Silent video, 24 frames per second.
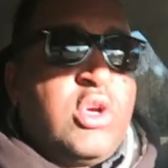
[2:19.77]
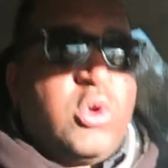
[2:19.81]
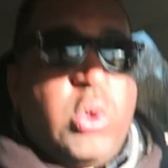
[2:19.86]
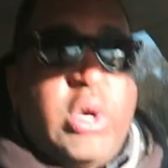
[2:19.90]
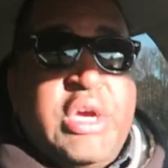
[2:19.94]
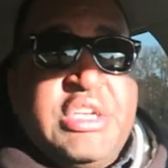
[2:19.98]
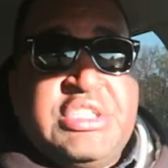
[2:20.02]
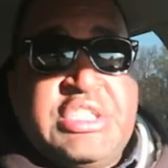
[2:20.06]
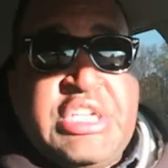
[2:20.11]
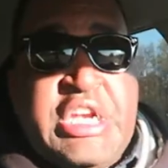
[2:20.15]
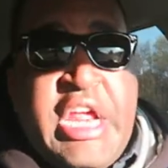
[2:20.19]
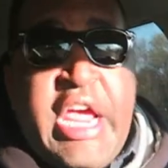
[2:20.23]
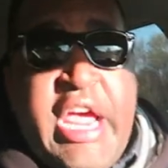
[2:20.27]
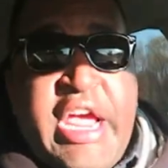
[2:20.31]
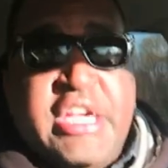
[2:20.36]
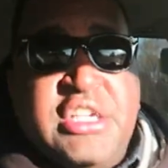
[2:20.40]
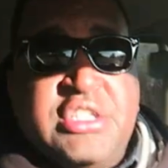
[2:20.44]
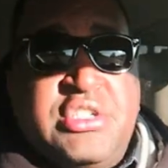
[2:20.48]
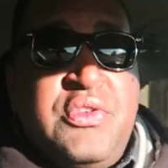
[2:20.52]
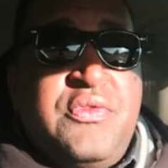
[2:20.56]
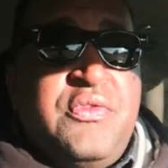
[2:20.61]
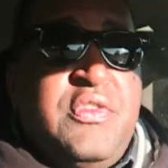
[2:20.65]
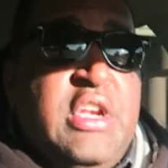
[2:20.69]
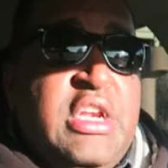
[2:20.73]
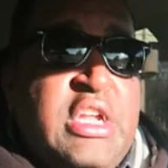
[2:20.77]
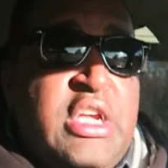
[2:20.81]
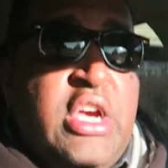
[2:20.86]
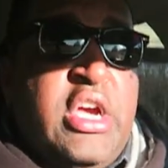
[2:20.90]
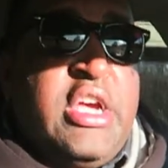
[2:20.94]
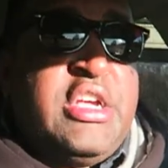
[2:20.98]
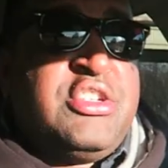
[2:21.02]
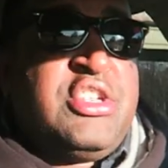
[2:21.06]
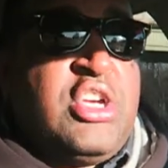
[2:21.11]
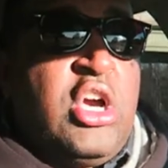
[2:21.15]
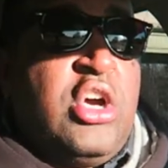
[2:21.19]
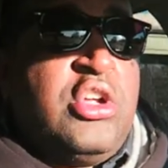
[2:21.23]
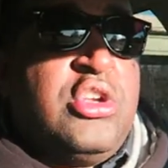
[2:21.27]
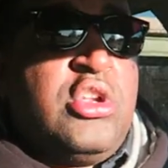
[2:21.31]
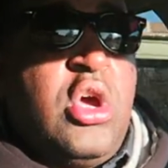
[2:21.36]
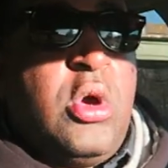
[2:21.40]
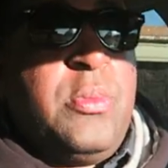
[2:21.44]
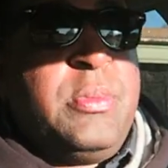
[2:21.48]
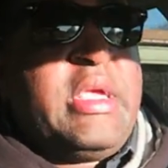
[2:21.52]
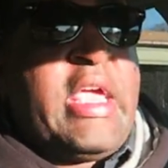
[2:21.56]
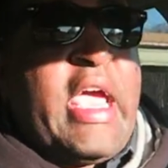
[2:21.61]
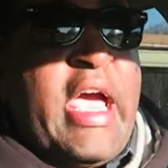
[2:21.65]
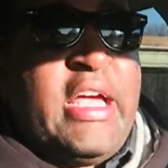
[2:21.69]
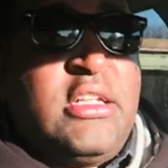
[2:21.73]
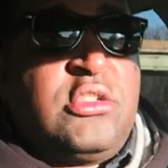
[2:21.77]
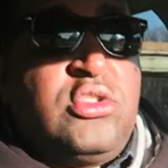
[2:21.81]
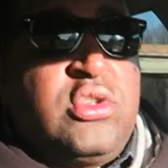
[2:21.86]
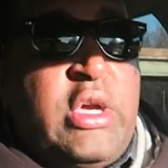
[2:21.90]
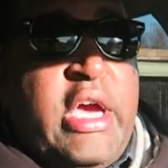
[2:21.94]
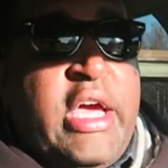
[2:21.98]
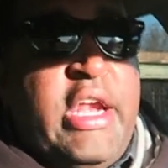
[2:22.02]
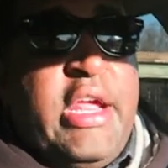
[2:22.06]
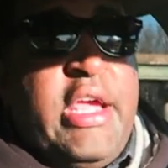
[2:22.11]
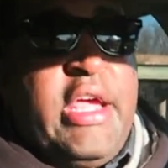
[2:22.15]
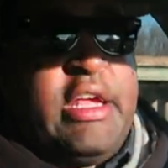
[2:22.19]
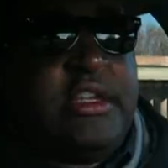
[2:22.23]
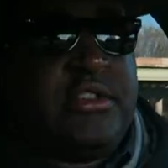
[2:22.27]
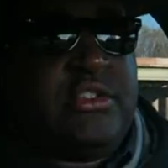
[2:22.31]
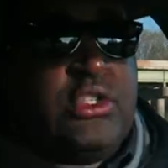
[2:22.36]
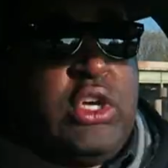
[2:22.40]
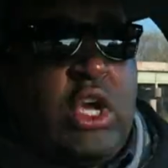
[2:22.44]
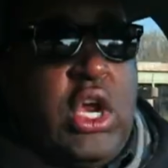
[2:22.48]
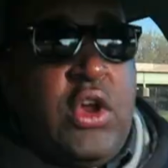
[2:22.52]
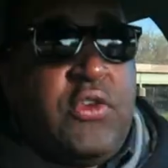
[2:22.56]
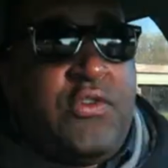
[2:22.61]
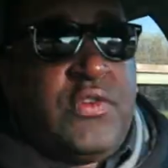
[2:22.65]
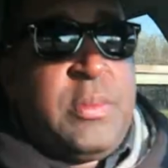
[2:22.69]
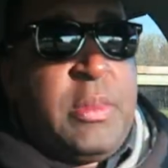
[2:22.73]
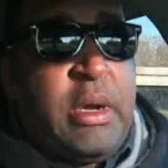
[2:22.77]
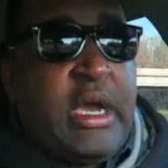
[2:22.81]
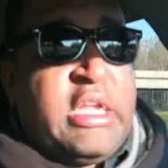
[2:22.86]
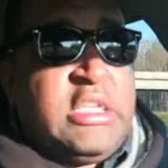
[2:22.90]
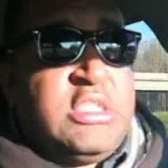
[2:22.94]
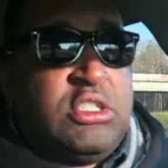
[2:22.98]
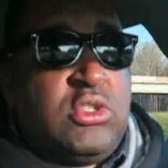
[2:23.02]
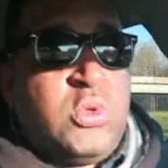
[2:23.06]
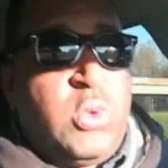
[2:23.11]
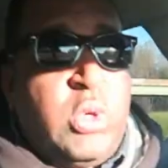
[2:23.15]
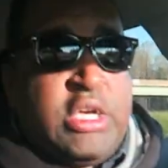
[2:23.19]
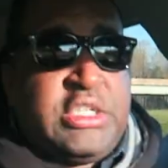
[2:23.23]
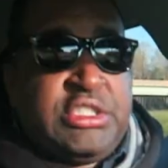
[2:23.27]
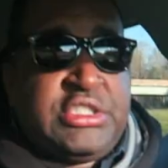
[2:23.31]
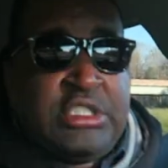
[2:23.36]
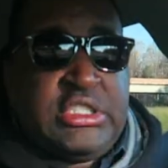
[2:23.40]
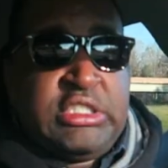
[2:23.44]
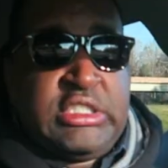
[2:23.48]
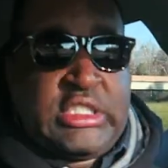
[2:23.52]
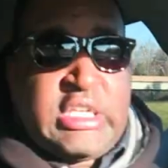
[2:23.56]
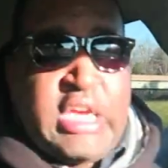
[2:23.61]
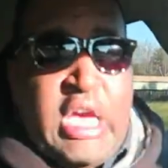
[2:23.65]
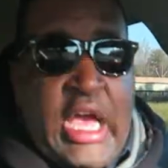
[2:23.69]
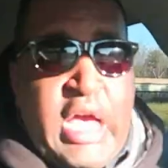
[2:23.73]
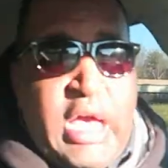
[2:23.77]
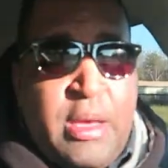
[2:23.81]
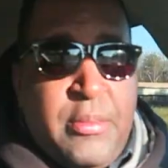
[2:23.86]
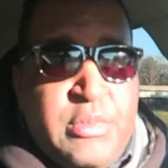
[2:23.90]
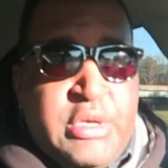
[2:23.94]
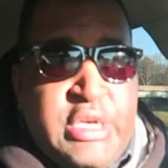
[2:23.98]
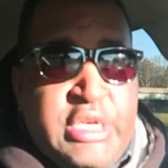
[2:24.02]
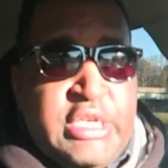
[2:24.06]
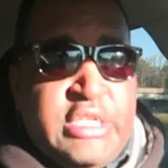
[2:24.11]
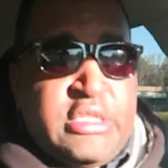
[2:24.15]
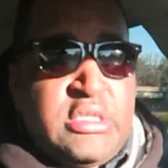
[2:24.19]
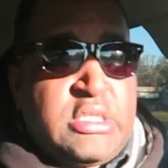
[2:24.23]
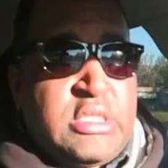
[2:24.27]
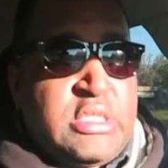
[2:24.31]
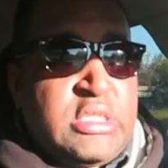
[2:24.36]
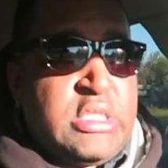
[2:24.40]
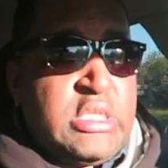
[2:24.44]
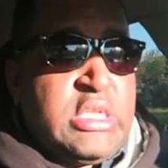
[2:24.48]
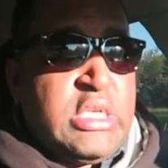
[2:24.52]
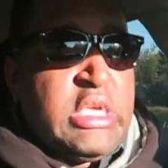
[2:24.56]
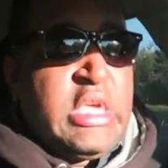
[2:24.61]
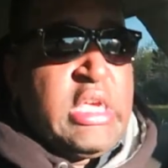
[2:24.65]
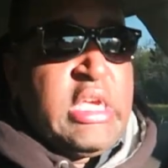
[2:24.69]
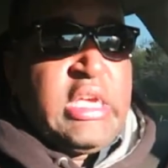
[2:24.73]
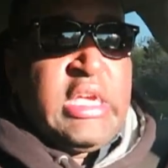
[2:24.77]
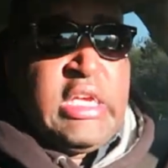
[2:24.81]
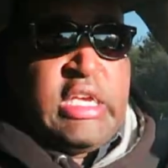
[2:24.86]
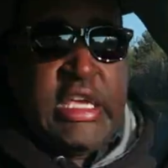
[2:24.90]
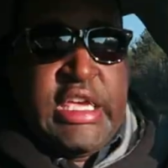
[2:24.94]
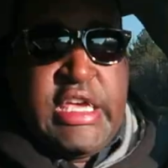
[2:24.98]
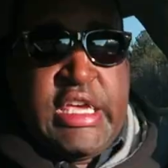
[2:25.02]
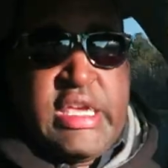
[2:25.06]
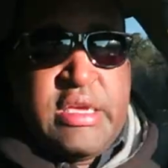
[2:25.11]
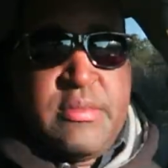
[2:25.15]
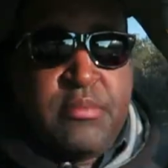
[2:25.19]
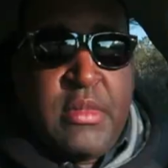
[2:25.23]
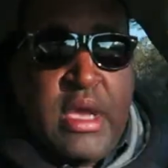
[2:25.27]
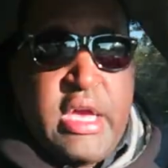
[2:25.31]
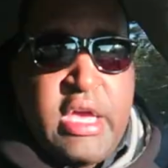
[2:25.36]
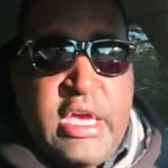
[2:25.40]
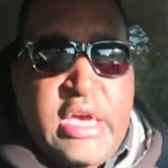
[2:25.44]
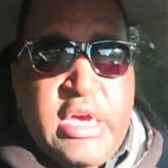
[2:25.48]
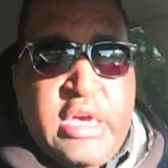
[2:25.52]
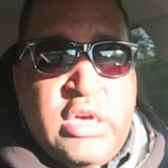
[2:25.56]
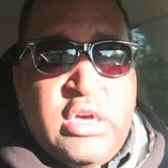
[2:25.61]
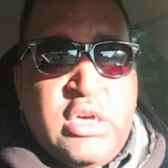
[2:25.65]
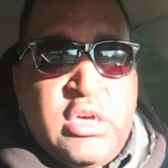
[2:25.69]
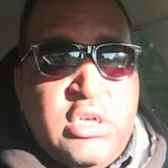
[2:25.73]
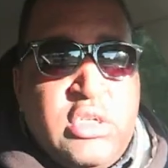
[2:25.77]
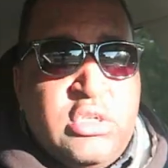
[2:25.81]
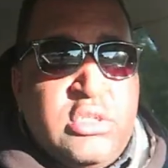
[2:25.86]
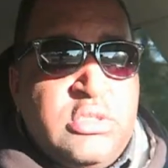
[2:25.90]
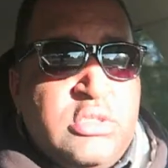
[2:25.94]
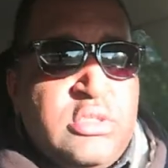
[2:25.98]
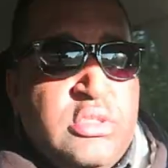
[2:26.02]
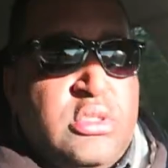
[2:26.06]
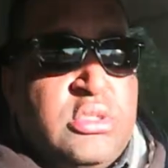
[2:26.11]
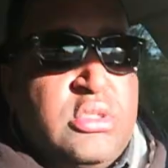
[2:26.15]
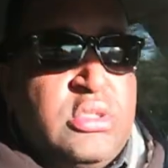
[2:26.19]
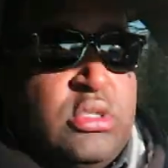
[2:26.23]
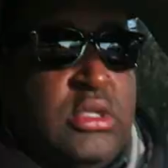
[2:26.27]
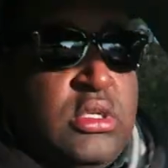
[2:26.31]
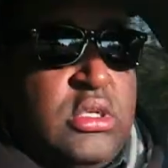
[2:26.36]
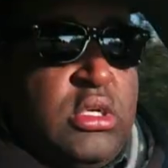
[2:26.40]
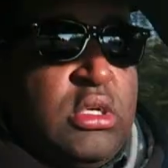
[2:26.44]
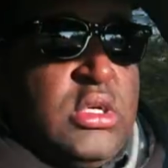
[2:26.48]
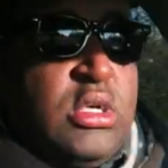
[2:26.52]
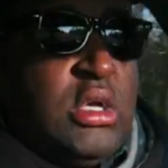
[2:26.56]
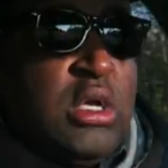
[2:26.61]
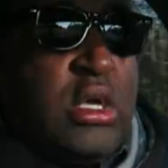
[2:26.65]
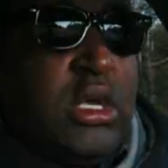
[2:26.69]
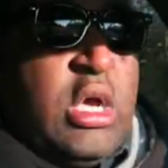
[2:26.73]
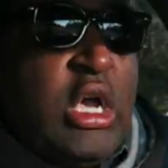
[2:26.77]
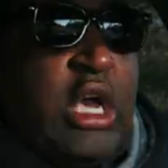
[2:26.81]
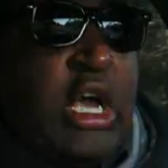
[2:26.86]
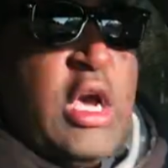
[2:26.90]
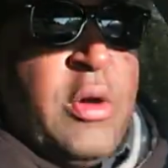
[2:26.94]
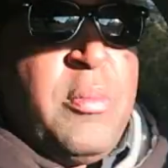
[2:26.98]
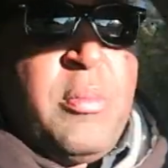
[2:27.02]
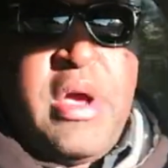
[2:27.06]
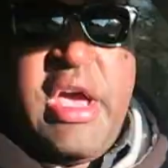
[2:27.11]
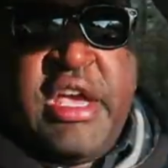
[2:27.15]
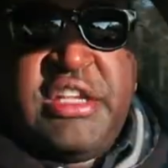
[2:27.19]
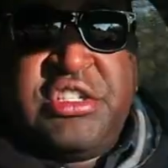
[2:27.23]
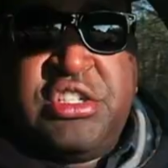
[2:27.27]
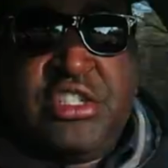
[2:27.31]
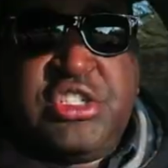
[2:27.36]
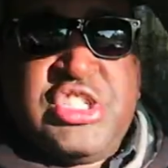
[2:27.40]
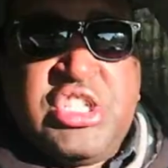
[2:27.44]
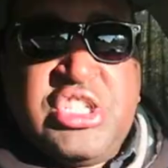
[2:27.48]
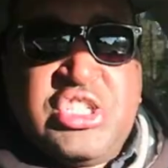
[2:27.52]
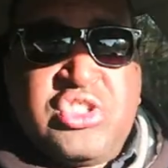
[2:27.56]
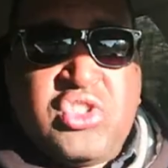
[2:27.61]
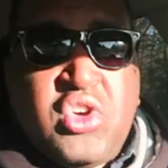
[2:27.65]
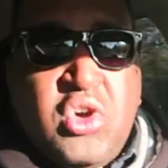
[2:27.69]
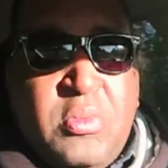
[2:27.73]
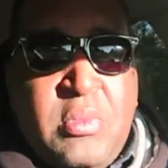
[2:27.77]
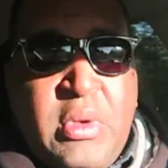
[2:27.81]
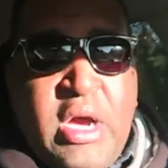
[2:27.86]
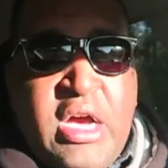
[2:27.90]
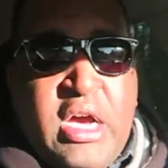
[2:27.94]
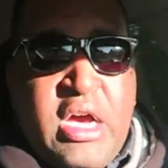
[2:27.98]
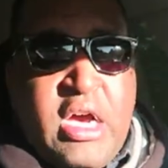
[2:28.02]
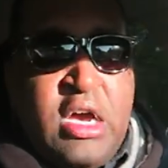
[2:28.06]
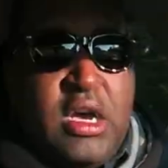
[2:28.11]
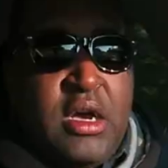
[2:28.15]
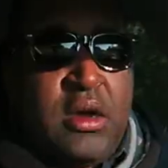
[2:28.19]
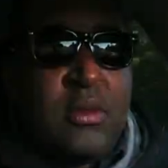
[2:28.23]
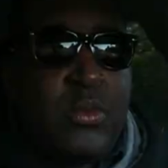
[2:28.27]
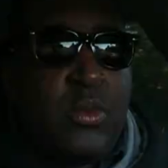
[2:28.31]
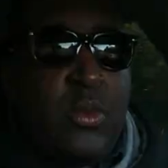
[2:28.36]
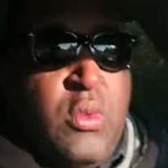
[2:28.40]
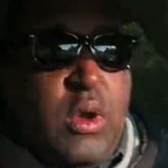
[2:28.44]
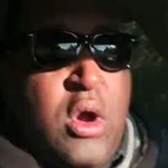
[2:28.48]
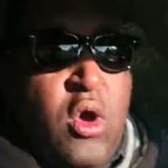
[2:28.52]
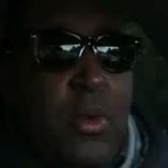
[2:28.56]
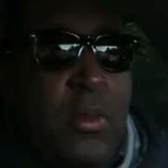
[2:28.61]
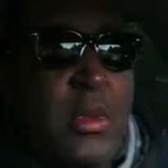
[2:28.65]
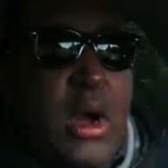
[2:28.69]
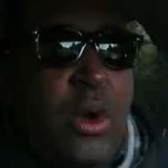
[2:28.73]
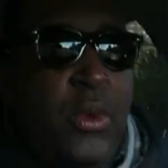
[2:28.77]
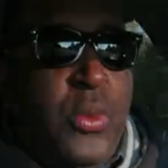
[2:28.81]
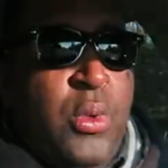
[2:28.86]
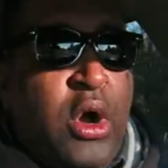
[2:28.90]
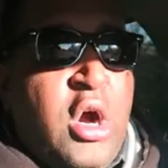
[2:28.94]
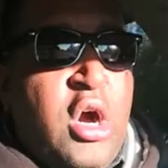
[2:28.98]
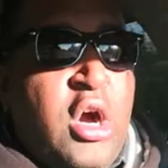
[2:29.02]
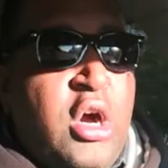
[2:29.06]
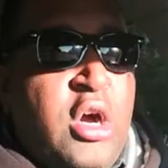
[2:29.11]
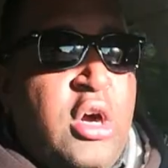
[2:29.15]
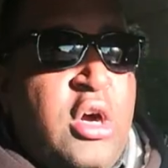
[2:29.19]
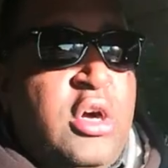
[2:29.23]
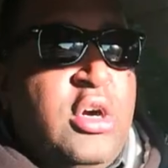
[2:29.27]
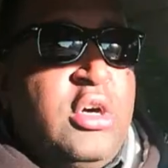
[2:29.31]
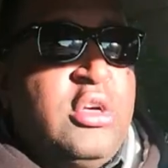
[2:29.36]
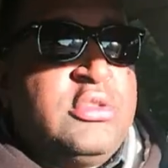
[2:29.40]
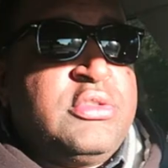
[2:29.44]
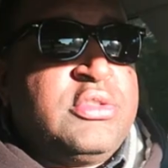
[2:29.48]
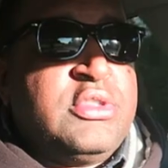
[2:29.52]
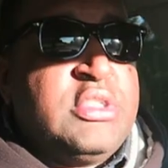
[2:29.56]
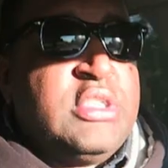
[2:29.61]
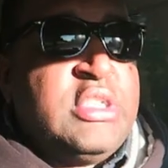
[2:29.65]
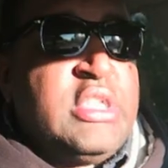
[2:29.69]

question and answer video. As y'all know me, I try to answer everybody's questions, comments, emails, uh, messages on my um, on my walls.